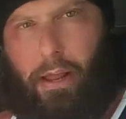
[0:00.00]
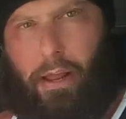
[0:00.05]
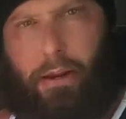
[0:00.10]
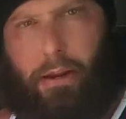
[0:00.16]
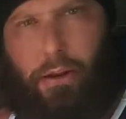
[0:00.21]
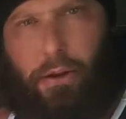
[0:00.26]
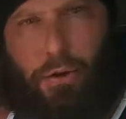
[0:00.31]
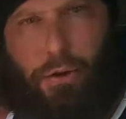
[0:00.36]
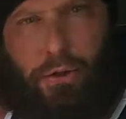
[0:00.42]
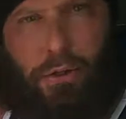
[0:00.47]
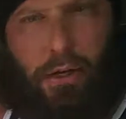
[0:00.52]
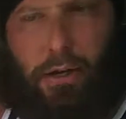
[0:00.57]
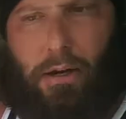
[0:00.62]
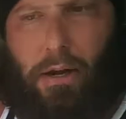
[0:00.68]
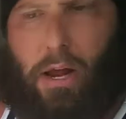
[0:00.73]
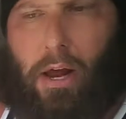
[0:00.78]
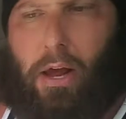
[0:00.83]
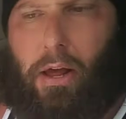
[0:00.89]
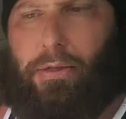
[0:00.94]
I like
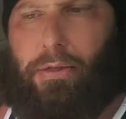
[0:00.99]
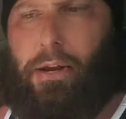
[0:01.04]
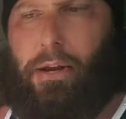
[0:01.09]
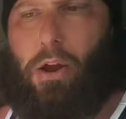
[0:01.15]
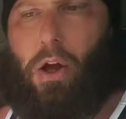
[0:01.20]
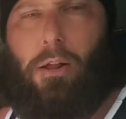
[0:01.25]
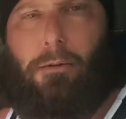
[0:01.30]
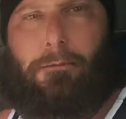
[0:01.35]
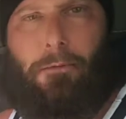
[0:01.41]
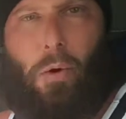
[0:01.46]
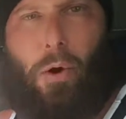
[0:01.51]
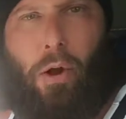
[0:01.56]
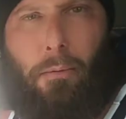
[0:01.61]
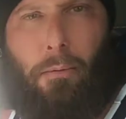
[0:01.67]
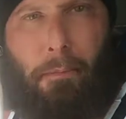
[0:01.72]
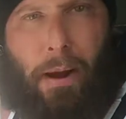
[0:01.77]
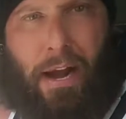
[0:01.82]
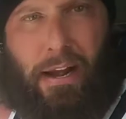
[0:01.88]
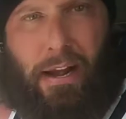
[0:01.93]
using uh, the olive
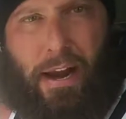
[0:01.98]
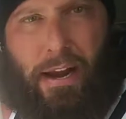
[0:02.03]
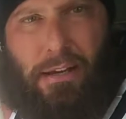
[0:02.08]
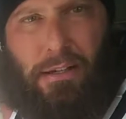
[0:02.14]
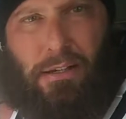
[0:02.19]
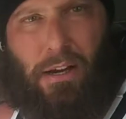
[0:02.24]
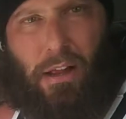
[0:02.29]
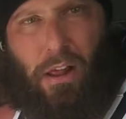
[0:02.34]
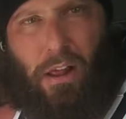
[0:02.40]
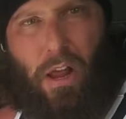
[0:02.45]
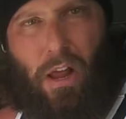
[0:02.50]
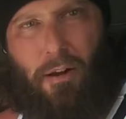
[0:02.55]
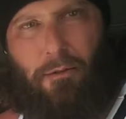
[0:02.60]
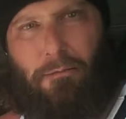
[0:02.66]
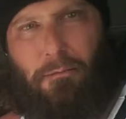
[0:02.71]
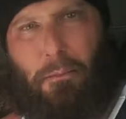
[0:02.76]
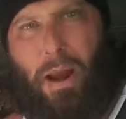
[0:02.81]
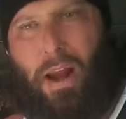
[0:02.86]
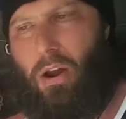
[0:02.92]
oil mayonnaise. I
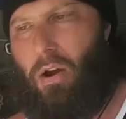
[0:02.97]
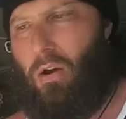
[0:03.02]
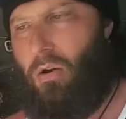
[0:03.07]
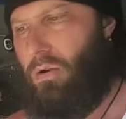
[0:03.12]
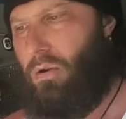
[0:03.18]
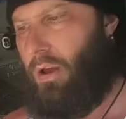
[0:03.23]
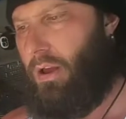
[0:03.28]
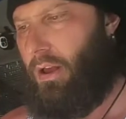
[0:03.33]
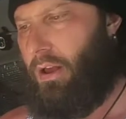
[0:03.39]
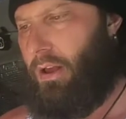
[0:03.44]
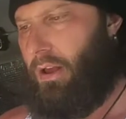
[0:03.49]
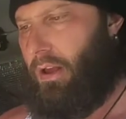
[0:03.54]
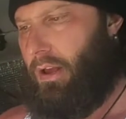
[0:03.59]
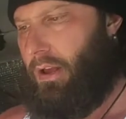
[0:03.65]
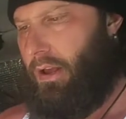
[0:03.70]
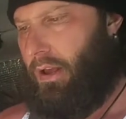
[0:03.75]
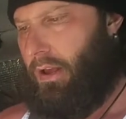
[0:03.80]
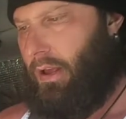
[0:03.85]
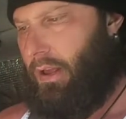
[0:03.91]
love mayo.
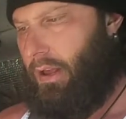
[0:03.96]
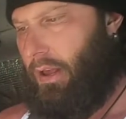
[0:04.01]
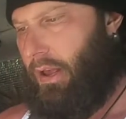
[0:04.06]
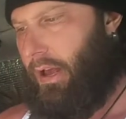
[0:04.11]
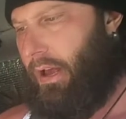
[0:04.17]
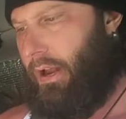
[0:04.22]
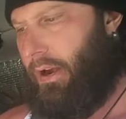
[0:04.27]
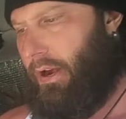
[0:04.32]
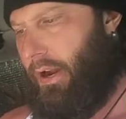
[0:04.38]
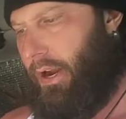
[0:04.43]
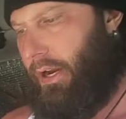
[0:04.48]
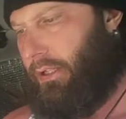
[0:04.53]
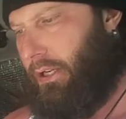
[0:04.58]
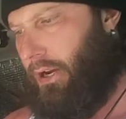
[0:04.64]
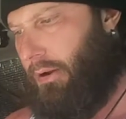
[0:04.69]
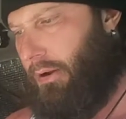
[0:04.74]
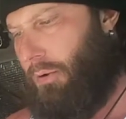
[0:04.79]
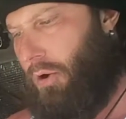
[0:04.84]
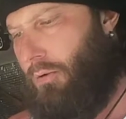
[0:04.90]
And a
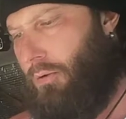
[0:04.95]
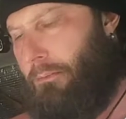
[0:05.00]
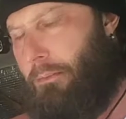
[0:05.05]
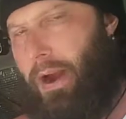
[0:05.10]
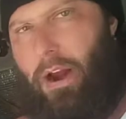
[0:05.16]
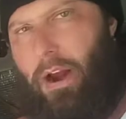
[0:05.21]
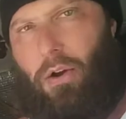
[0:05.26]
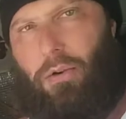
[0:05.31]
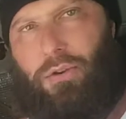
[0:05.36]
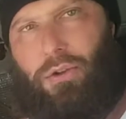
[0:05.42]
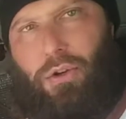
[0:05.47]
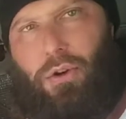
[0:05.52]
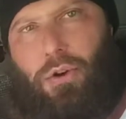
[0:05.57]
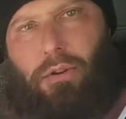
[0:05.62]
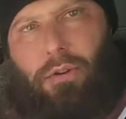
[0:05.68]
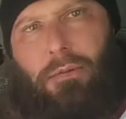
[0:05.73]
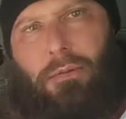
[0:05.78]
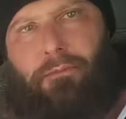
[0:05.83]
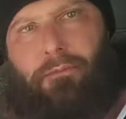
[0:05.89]
nice thing about mayo
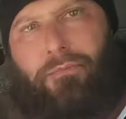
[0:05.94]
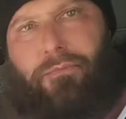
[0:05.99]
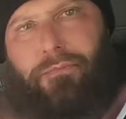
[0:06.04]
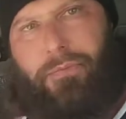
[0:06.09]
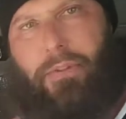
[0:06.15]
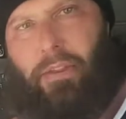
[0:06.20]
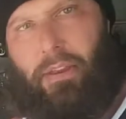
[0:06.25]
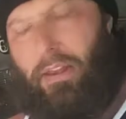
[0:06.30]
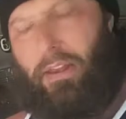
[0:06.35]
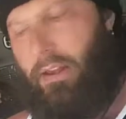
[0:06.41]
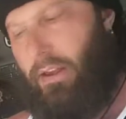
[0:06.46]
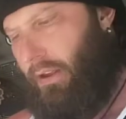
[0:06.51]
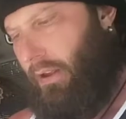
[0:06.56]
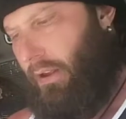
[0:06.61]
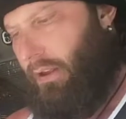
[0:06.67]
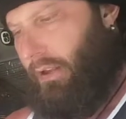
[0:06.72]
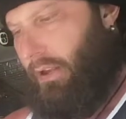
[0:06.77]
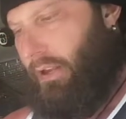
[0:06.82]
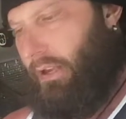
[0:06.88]
too
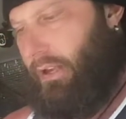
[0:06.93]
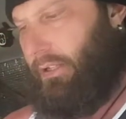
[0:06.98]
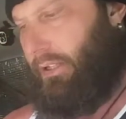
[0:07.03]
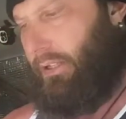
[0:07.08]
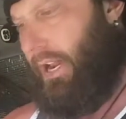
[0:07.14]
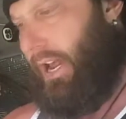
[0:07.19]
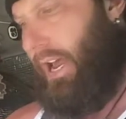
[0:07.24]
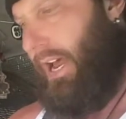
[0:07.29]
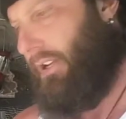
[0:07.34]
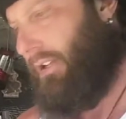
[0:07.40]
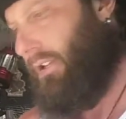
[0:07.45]
is it